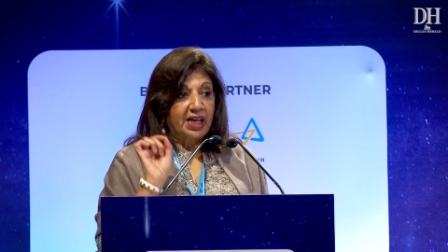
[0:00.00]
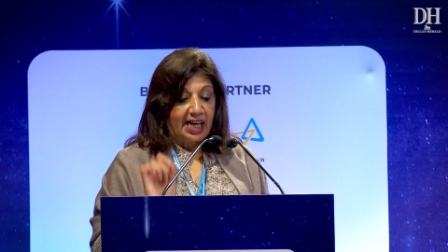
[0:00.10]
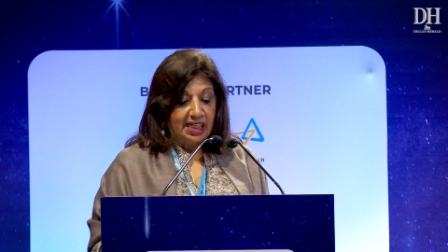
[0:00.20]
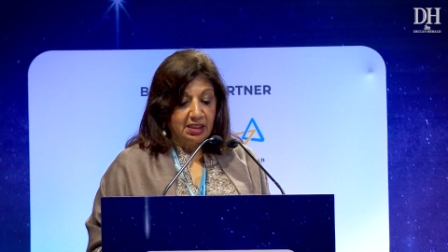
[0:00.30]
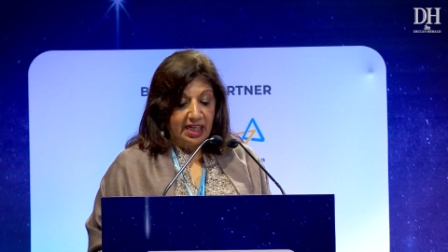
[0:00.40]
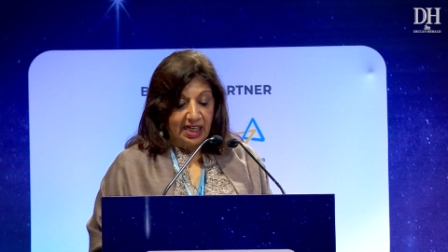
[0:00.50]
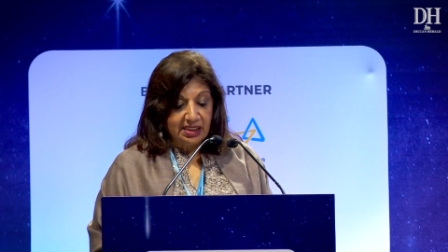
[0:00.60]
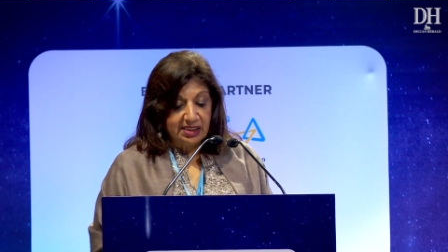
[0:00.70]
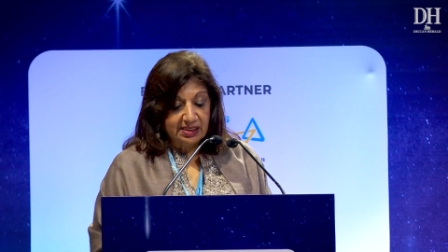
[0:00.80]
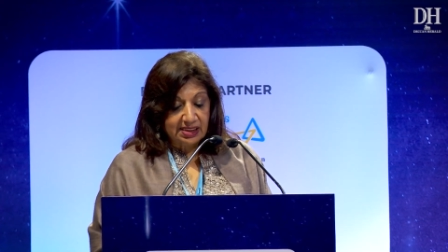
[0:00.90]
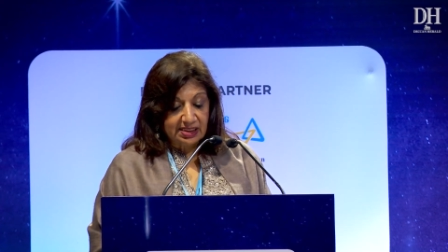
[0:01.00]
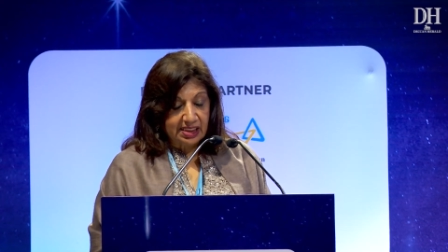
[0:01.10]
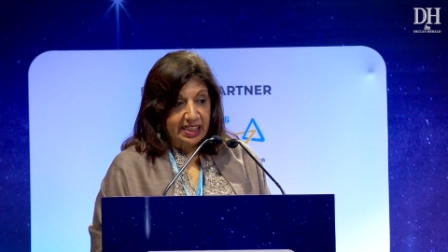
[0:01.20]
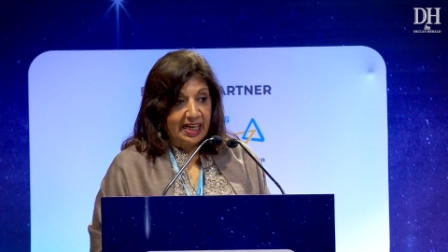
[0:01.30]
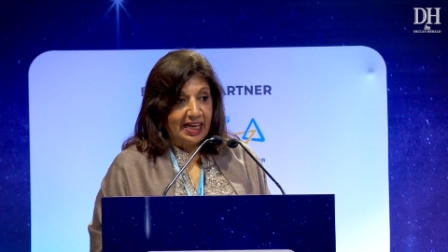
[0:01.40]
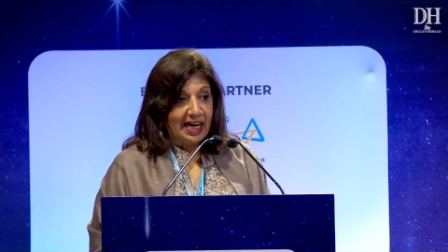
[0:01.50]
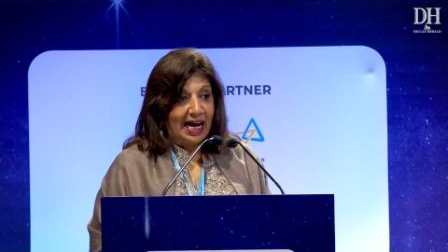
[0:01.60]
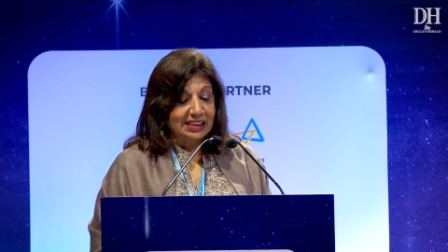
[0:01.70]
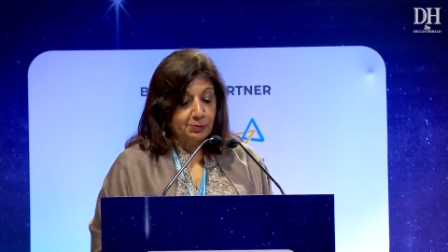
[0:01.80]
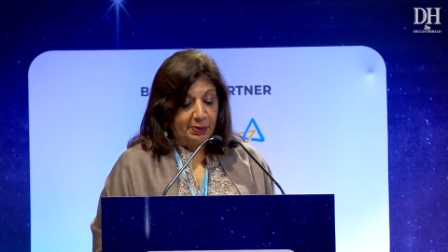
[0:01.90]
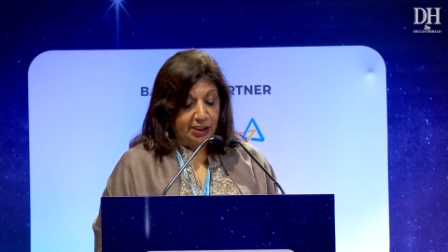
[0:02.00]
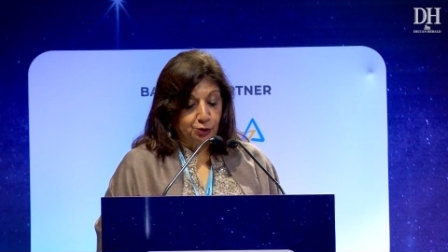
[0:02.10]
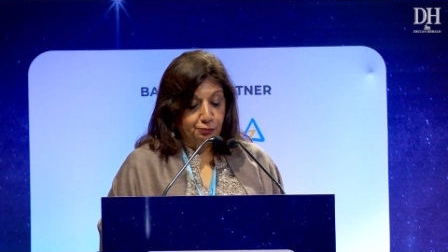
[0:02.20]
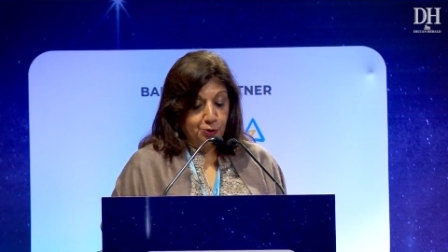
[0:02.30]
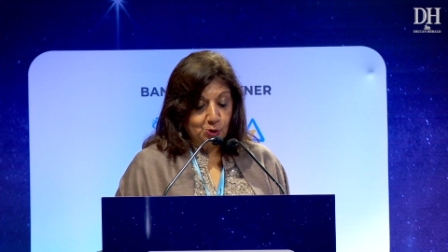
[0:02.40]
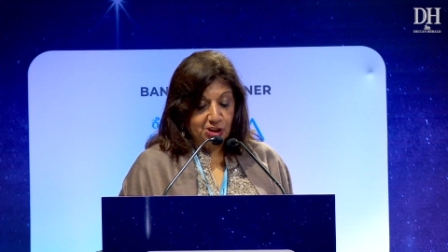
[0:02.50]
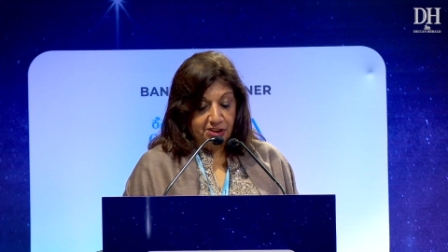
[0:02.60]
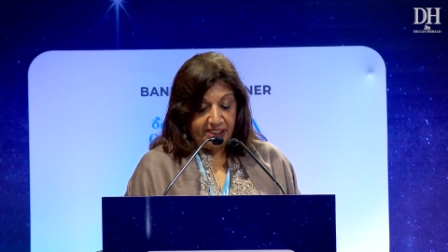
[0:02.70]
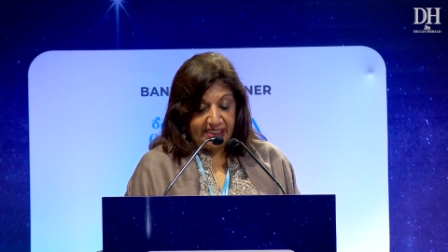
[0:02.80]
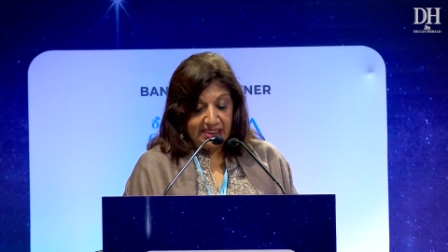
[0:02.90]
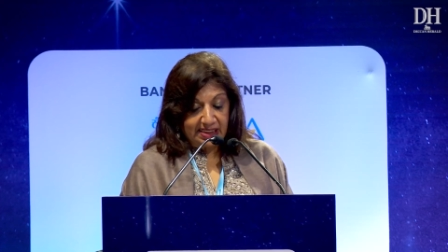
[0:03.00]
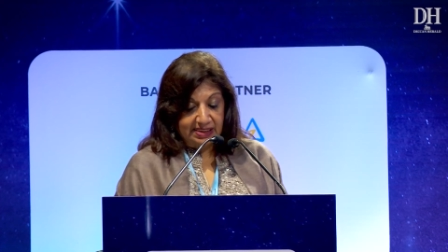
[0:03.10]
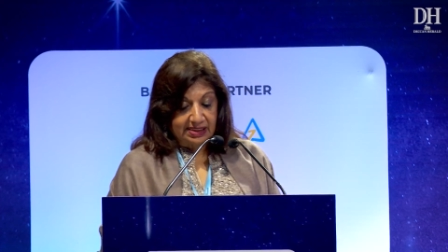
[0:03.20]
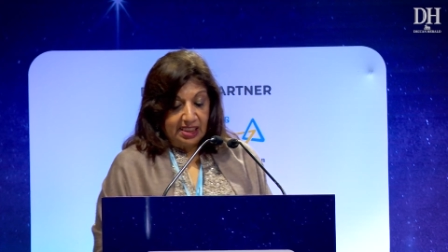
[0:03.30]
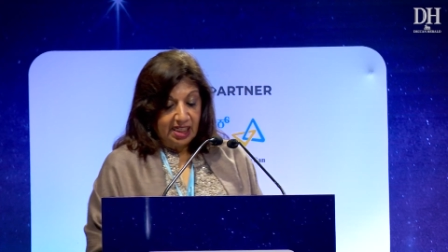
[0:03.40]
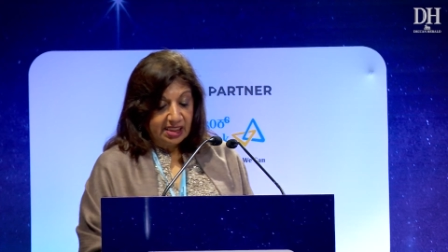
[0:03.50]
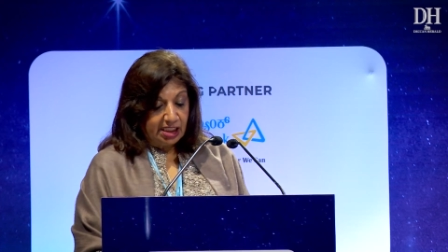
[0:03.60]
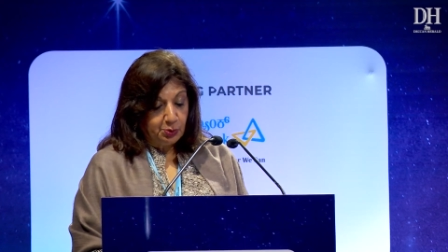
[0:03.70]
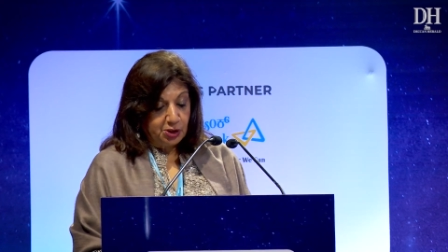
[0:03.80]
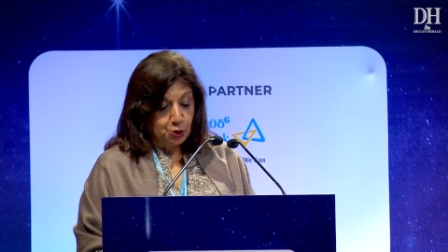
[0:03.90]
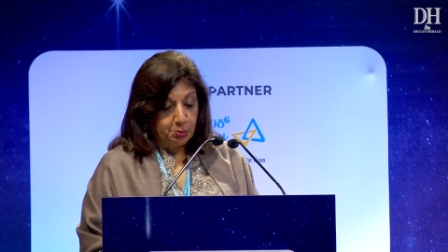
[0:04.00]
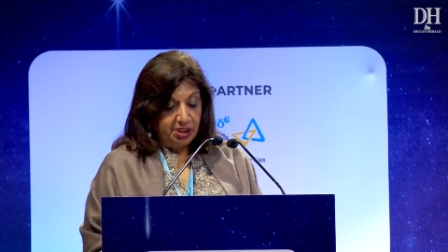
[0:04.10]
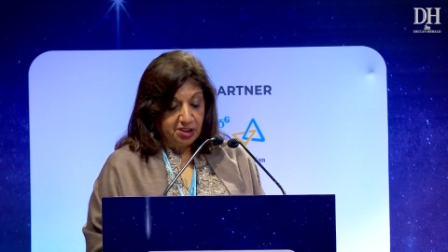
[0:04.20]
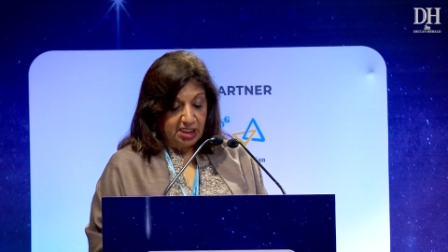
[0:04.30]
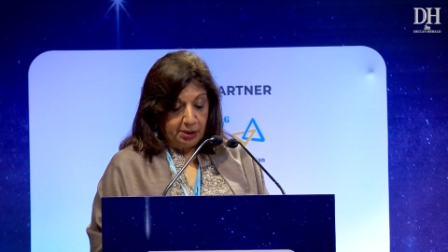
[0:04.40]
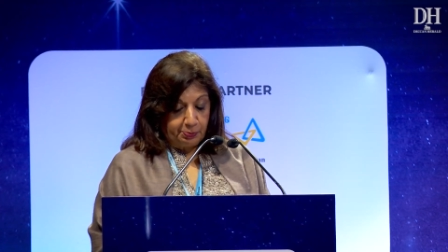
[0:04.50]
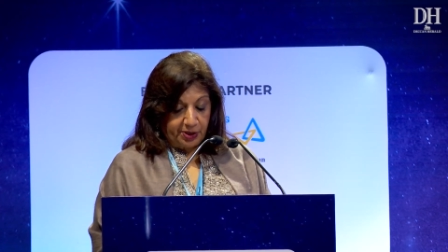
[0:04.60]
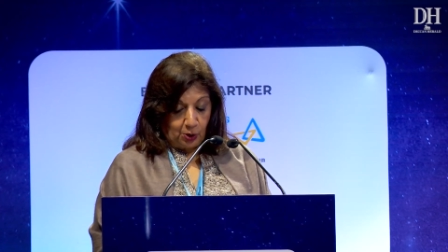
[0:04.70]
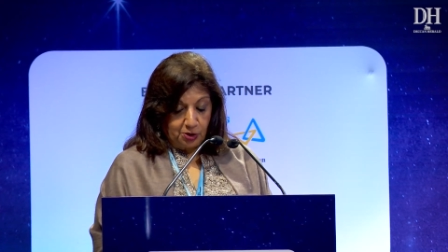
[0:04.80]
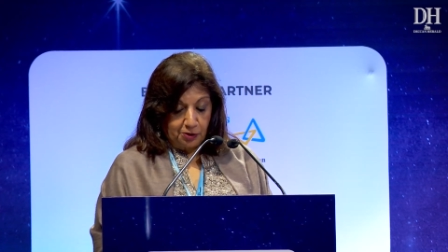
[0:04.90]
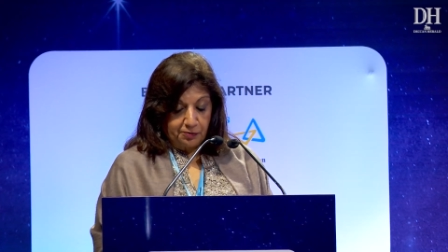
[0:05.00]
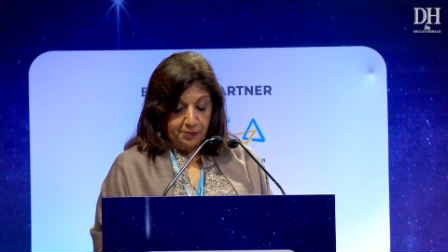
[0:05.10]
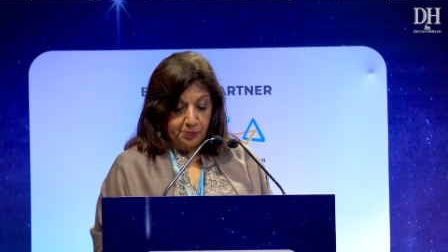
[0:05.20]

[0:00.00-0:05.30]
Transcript: and this is an aspect of future readiness that we should be really proud of.